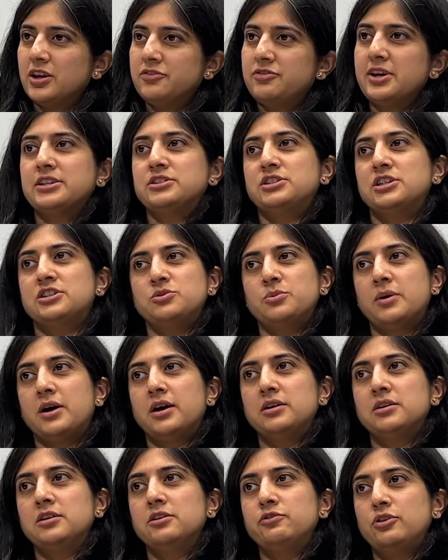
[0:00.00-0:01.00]
if Exchange
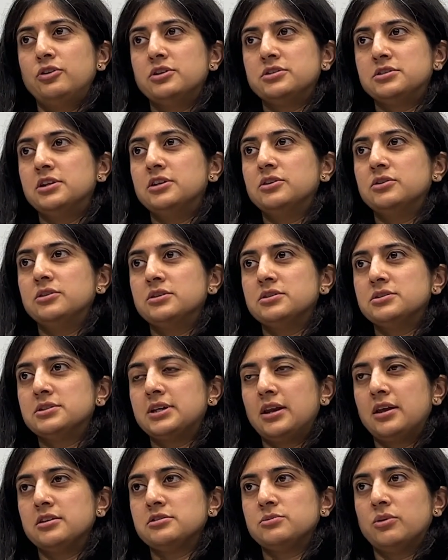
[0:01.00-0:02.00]
Wire, if you're listening to this,
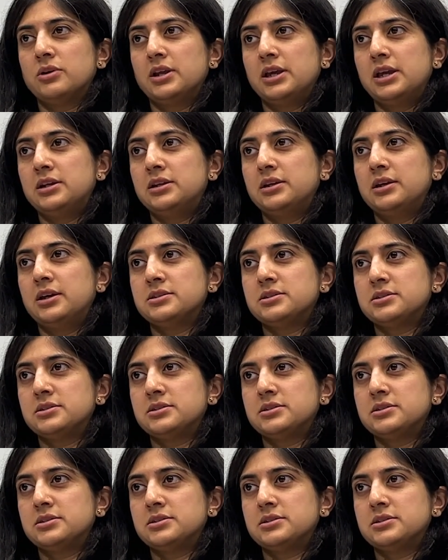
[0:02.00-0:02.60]
tell us what ATS